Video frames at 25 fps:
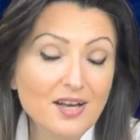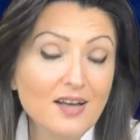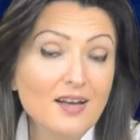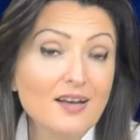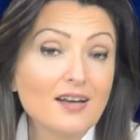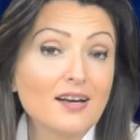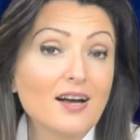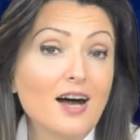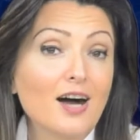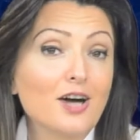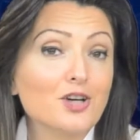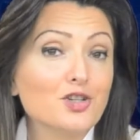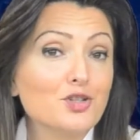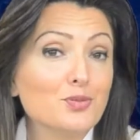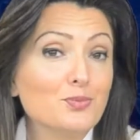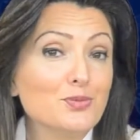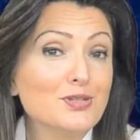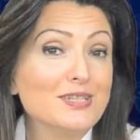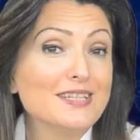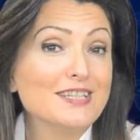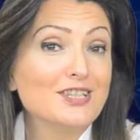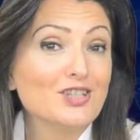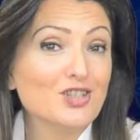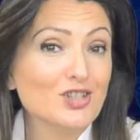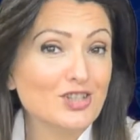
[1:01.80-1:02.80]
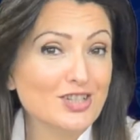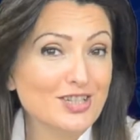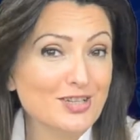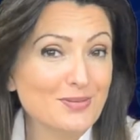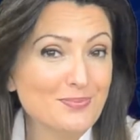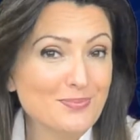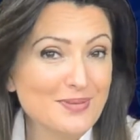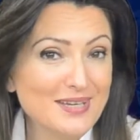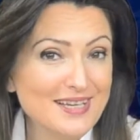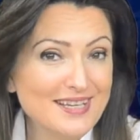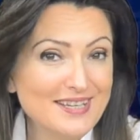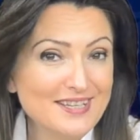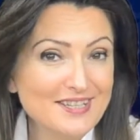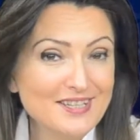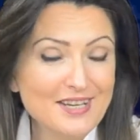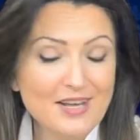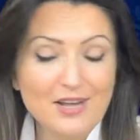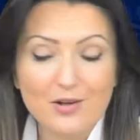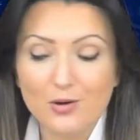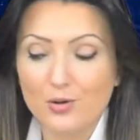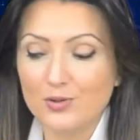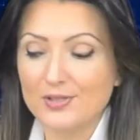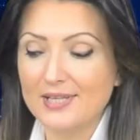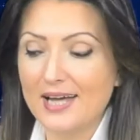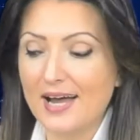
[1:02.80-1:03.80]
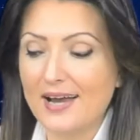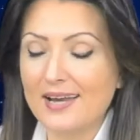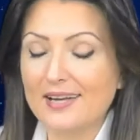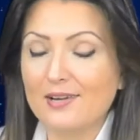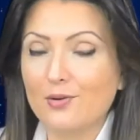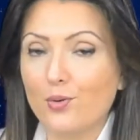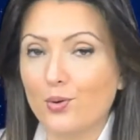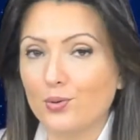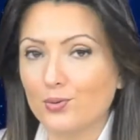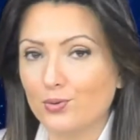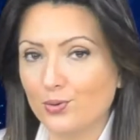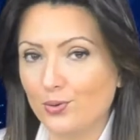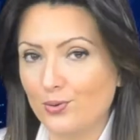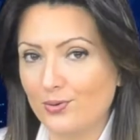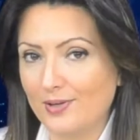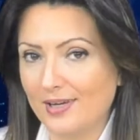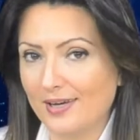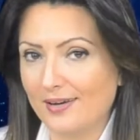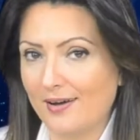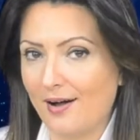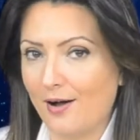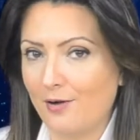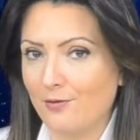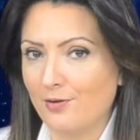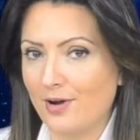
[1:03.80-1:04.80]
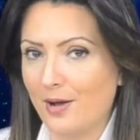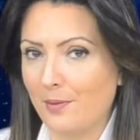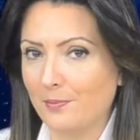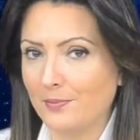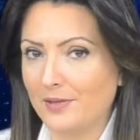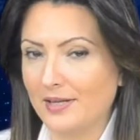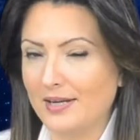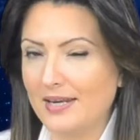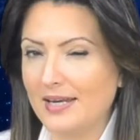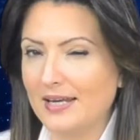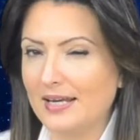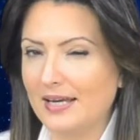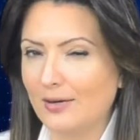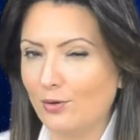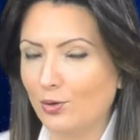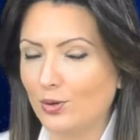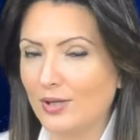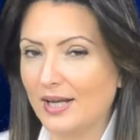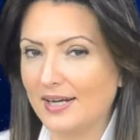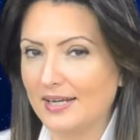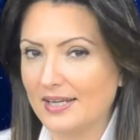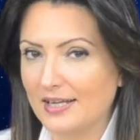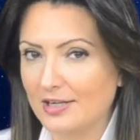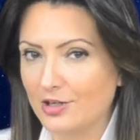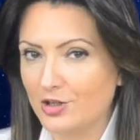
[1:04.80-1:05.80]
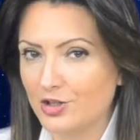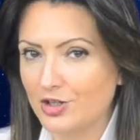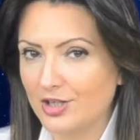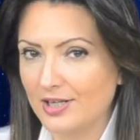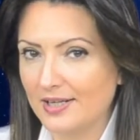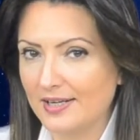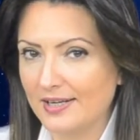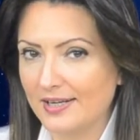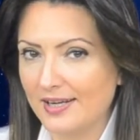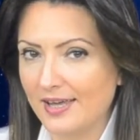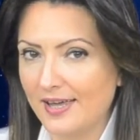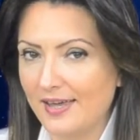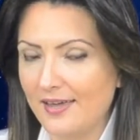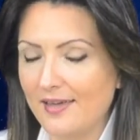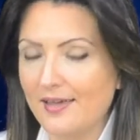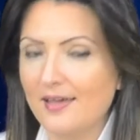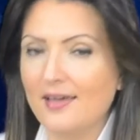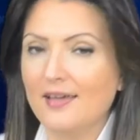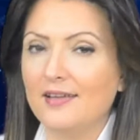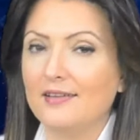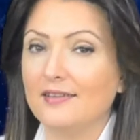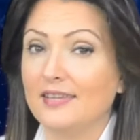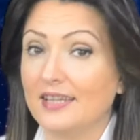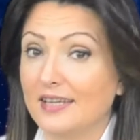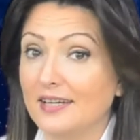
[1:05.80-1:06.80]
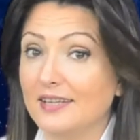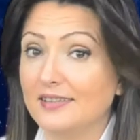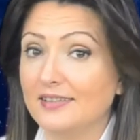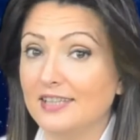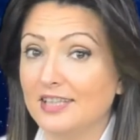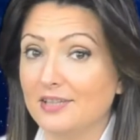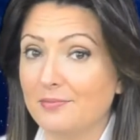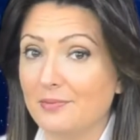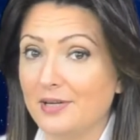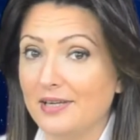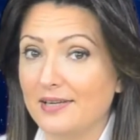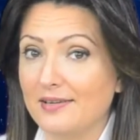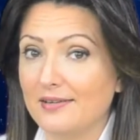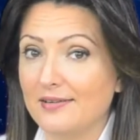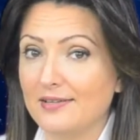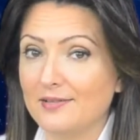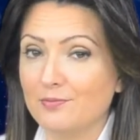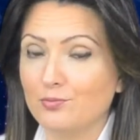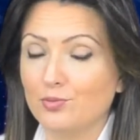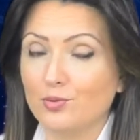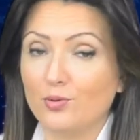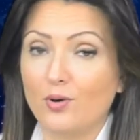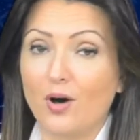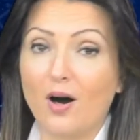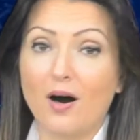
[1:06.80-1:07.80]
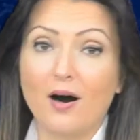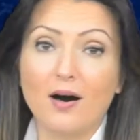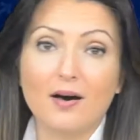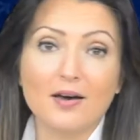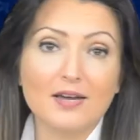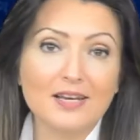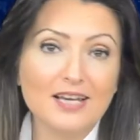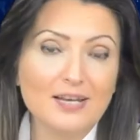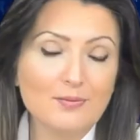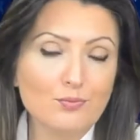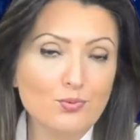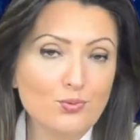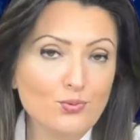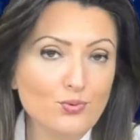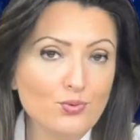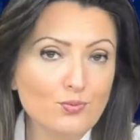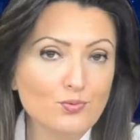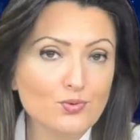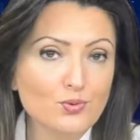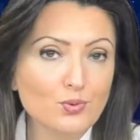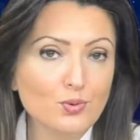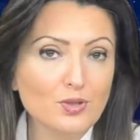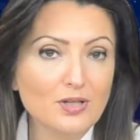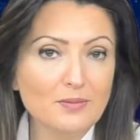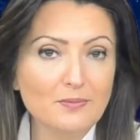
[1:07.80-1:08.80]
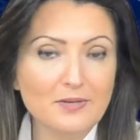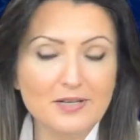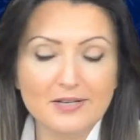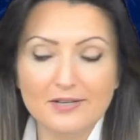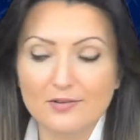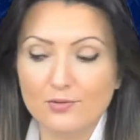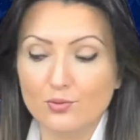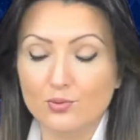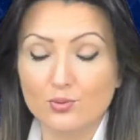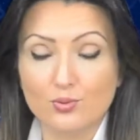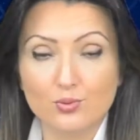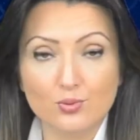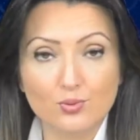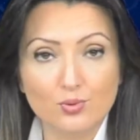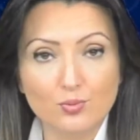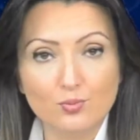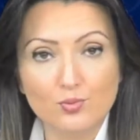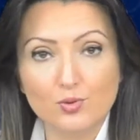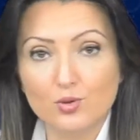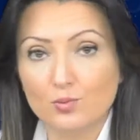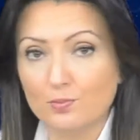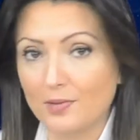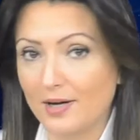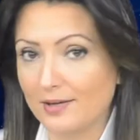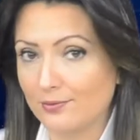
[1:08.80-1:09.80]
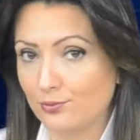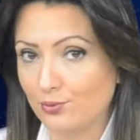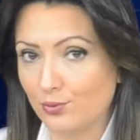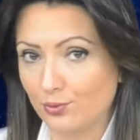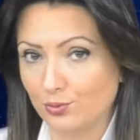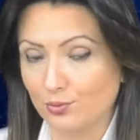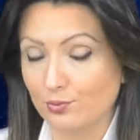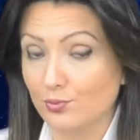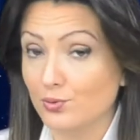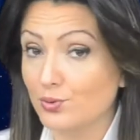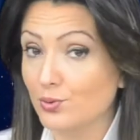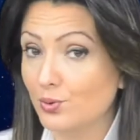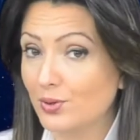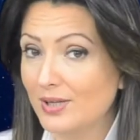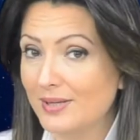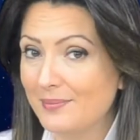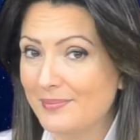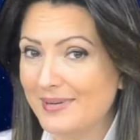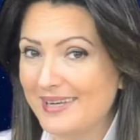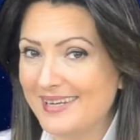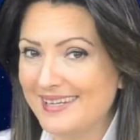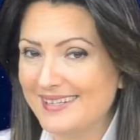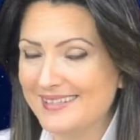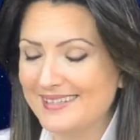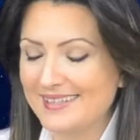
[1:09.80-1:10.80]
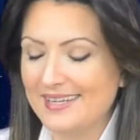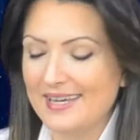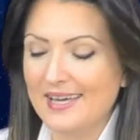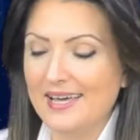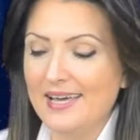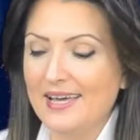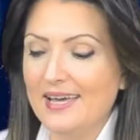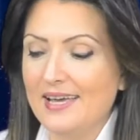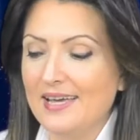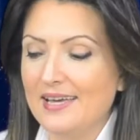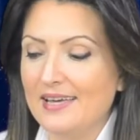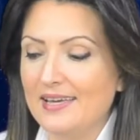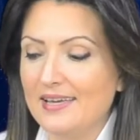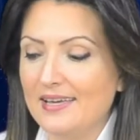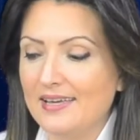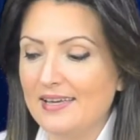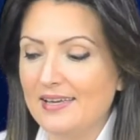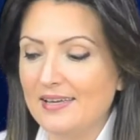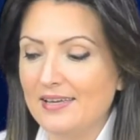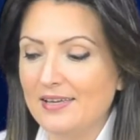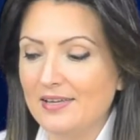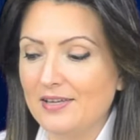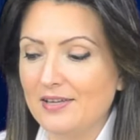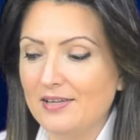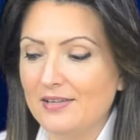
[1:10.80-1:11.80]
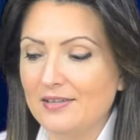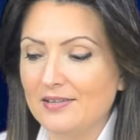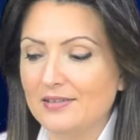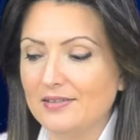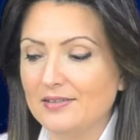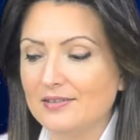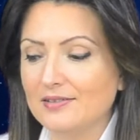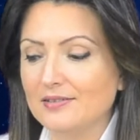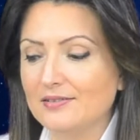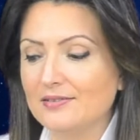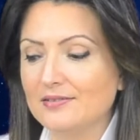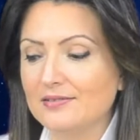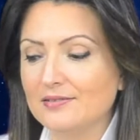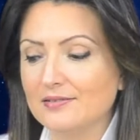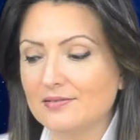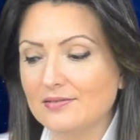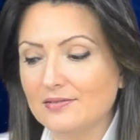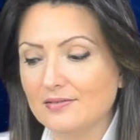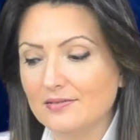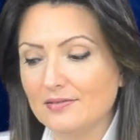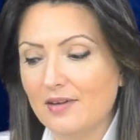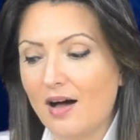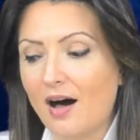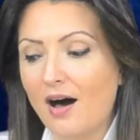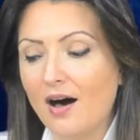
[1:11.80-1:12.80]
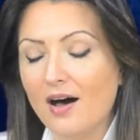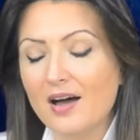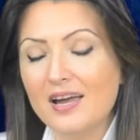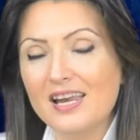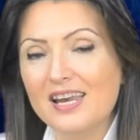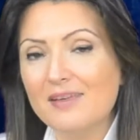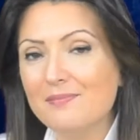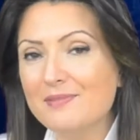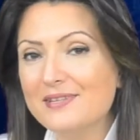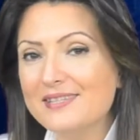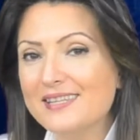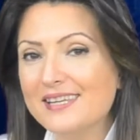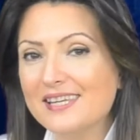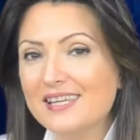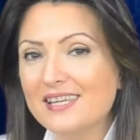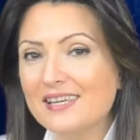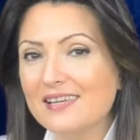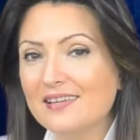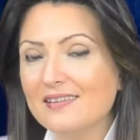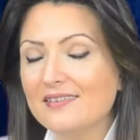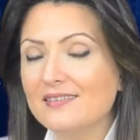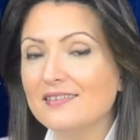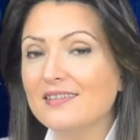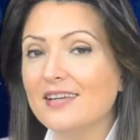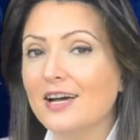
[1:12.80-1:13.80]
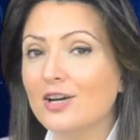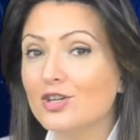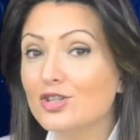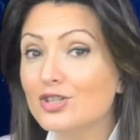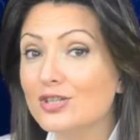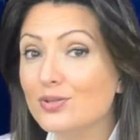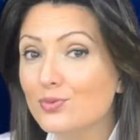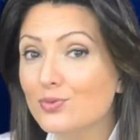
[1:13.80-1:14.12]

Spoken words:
cases. These may be an elder in the family, someone at a higher status than you, or your boss at work. Subjects regarding elders in your family and mature people can come on foreground also.